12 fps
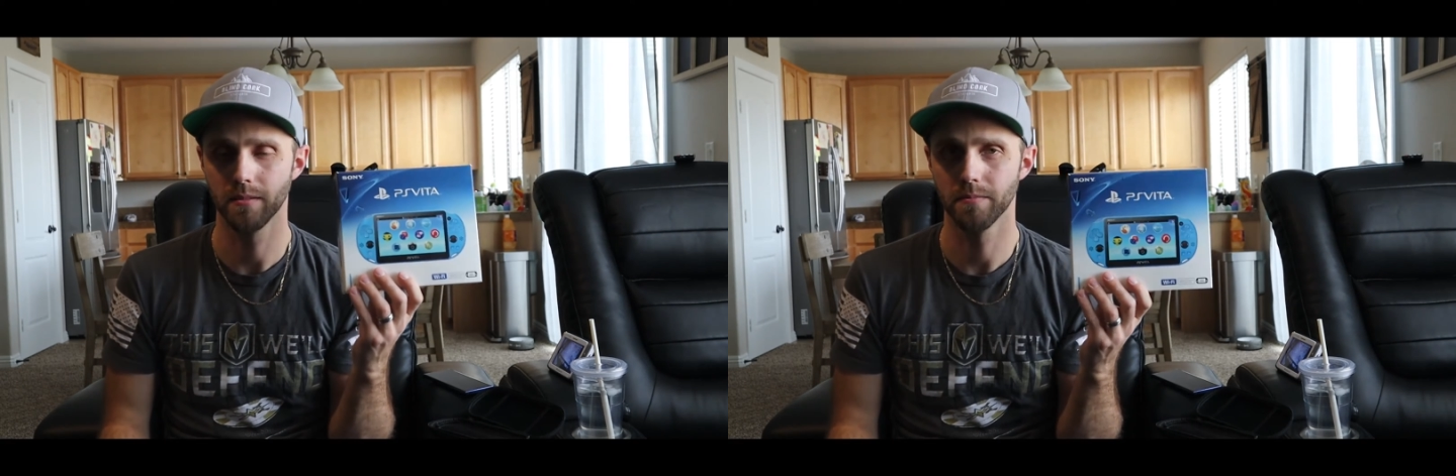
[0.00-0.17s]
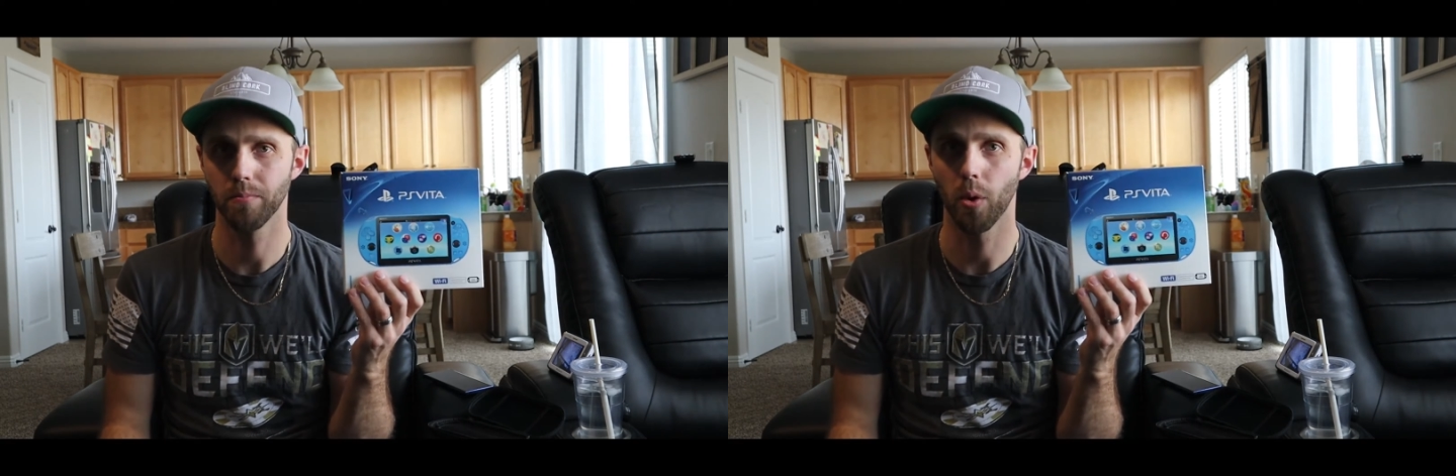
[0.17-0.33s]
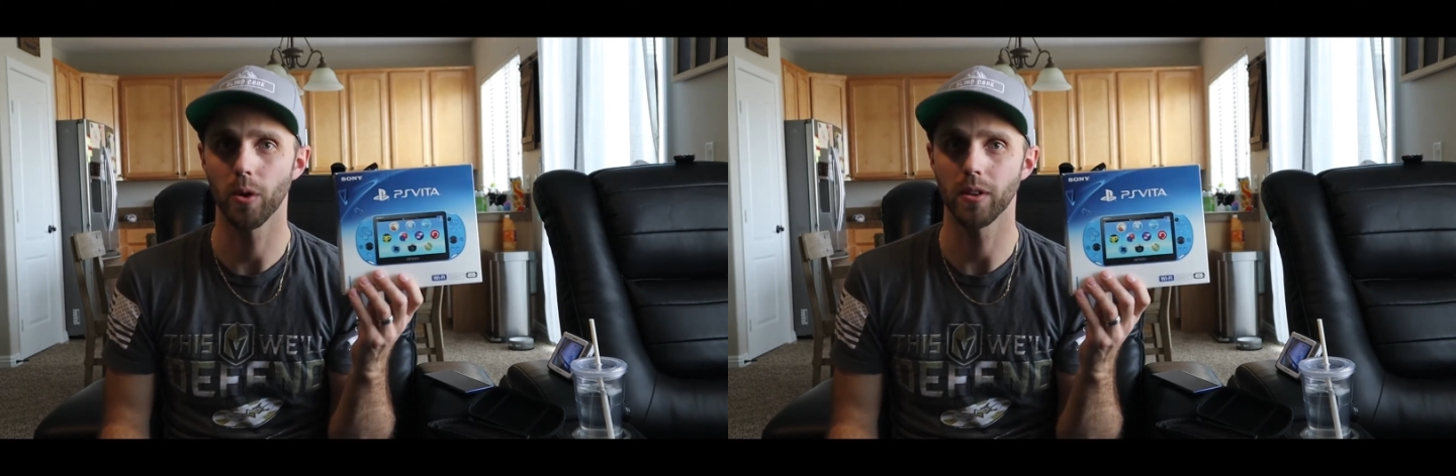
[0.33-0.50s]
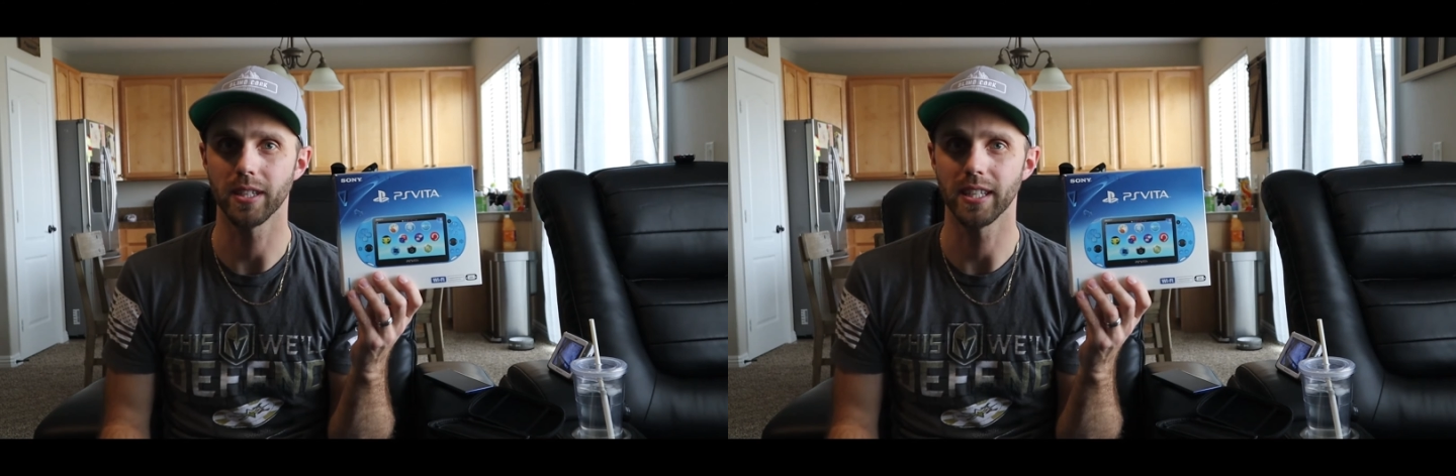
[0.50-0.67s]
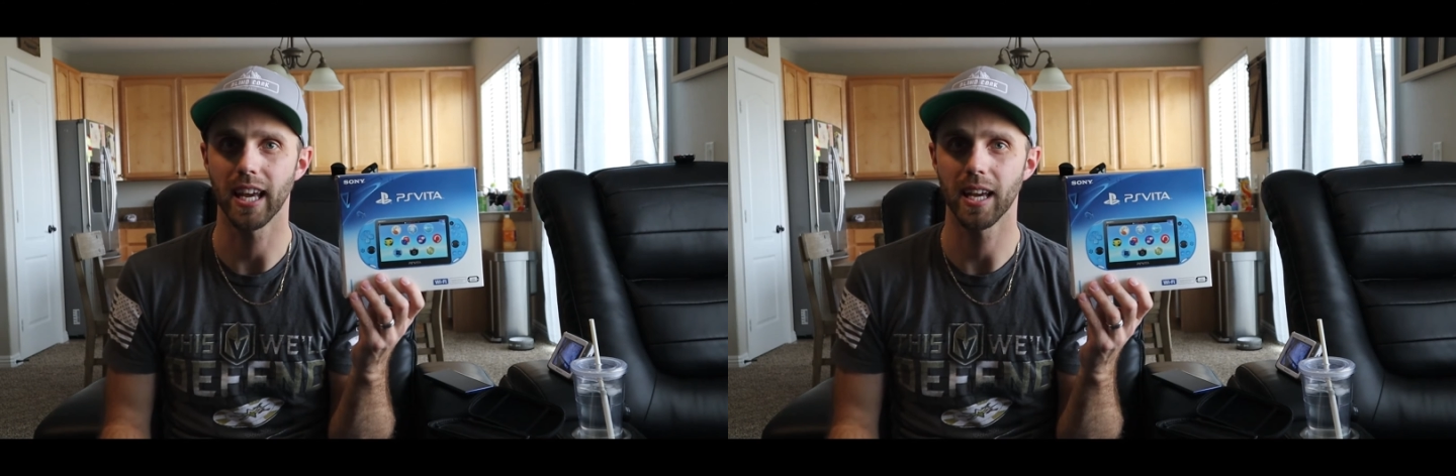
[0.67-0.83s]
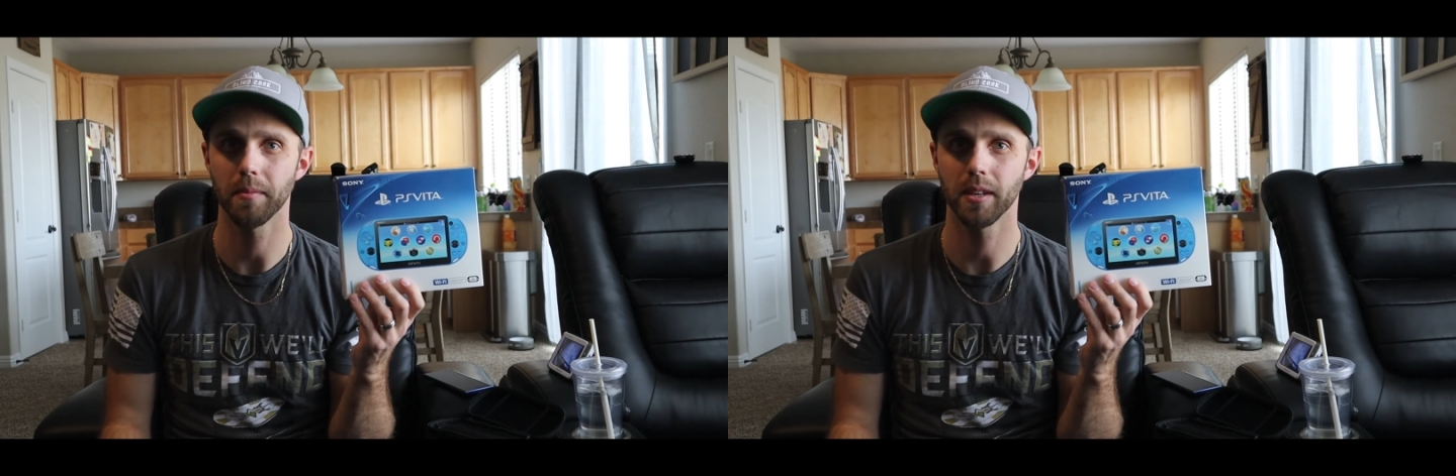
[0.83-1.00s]
Portland
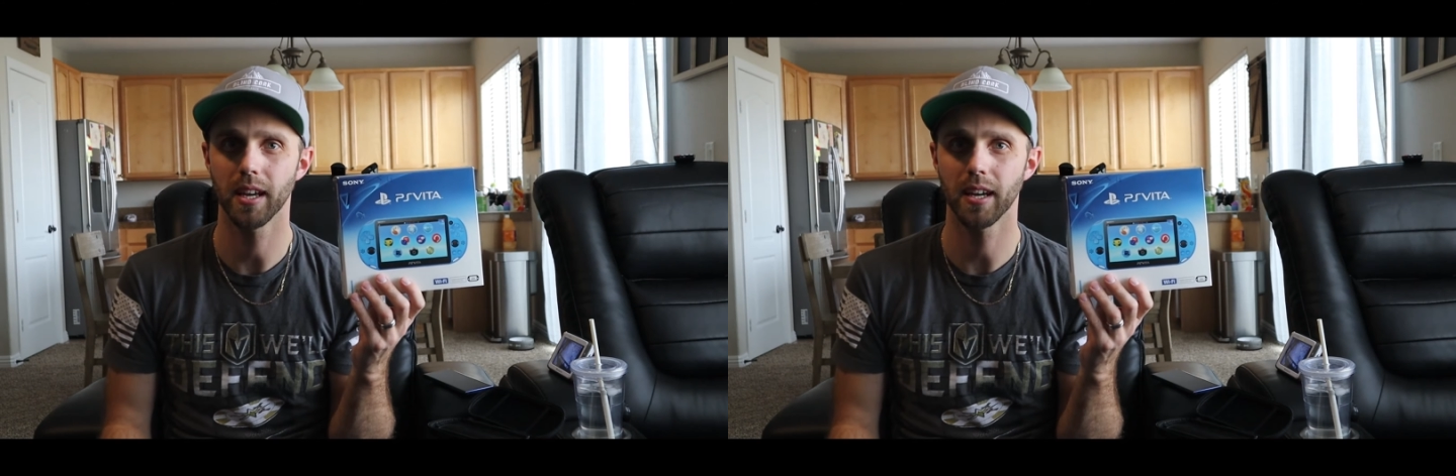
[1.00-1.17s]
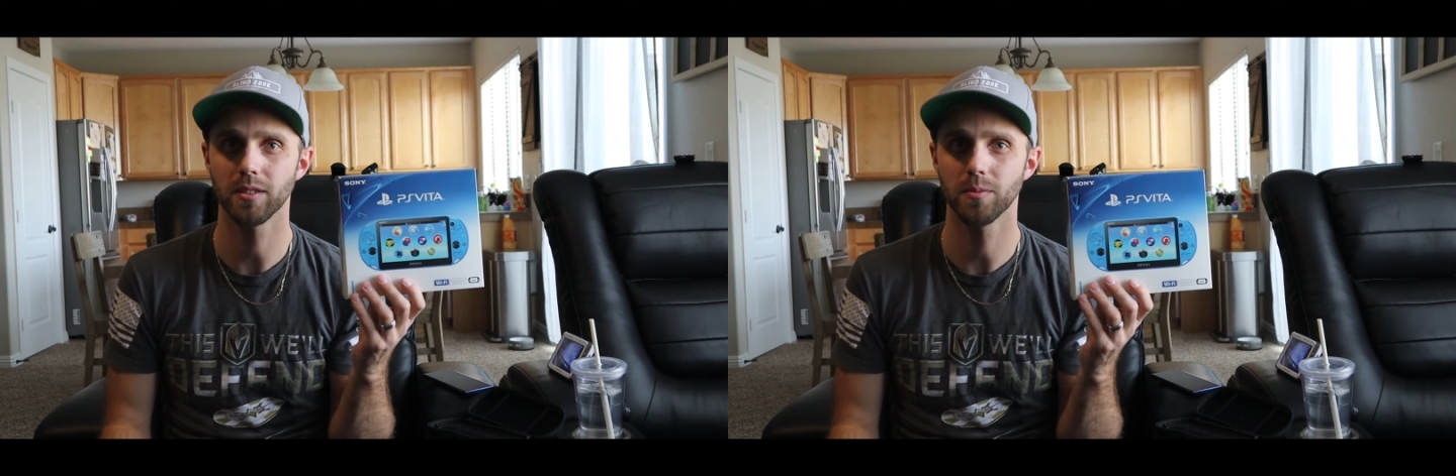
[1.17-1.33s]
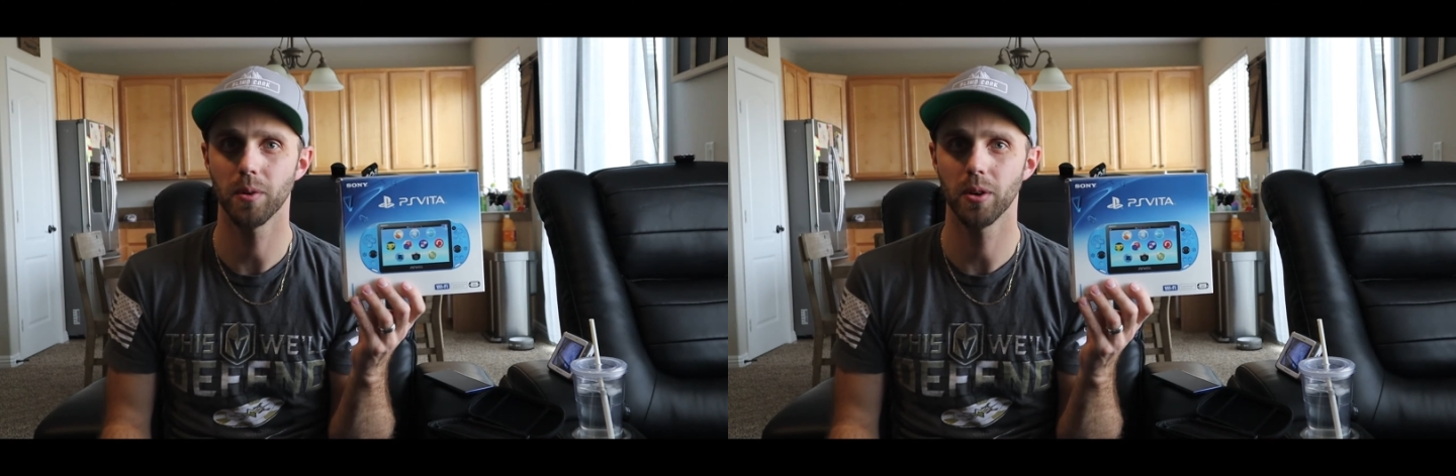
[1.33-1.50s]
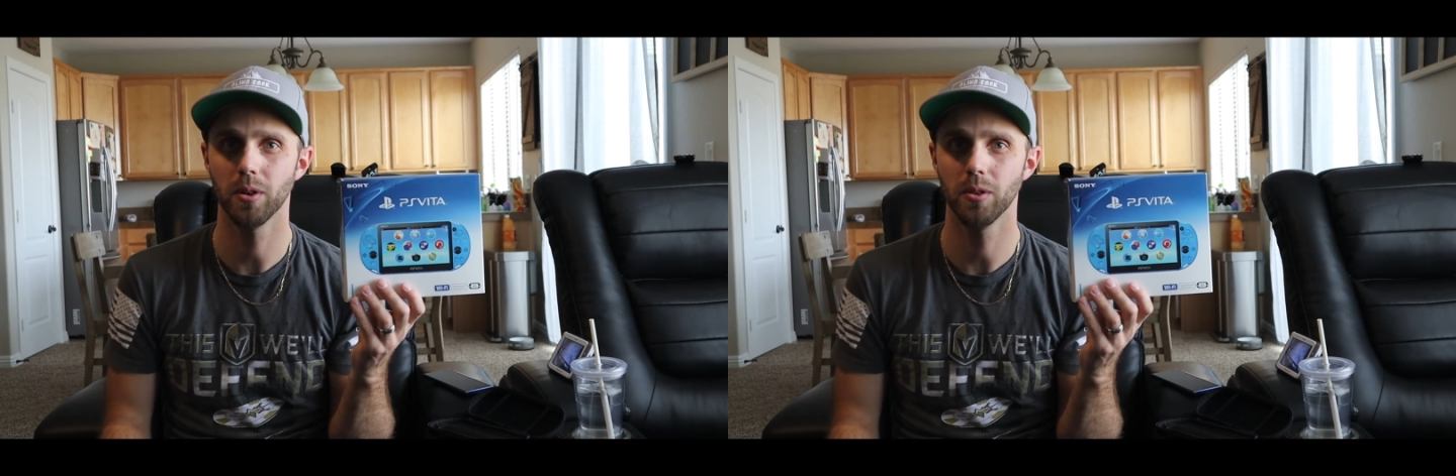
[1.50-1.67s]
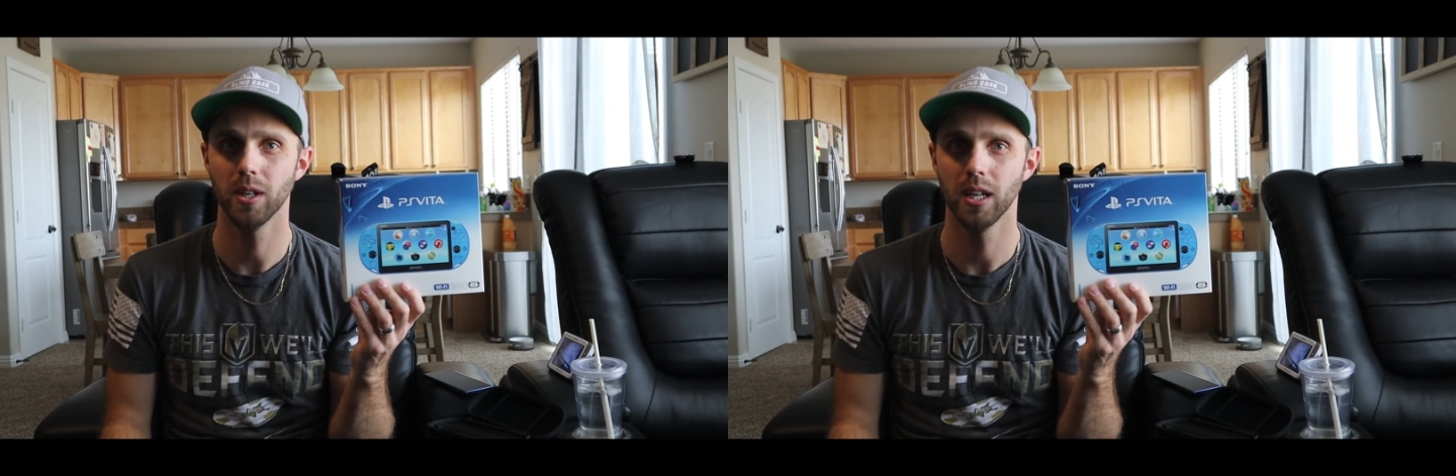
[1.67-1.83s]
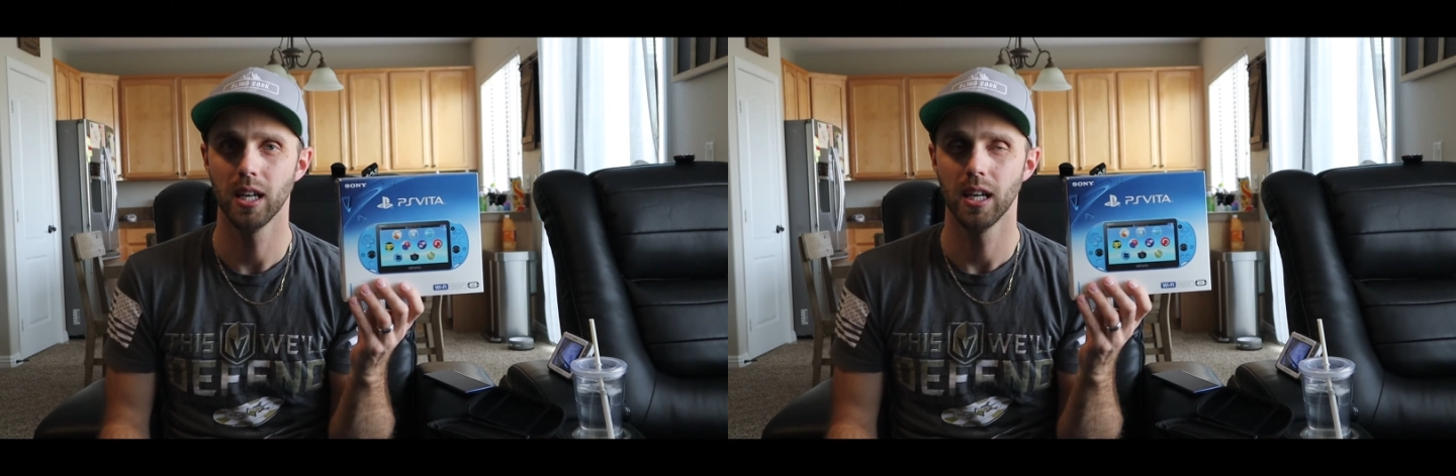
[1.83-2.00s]
Gaming Expo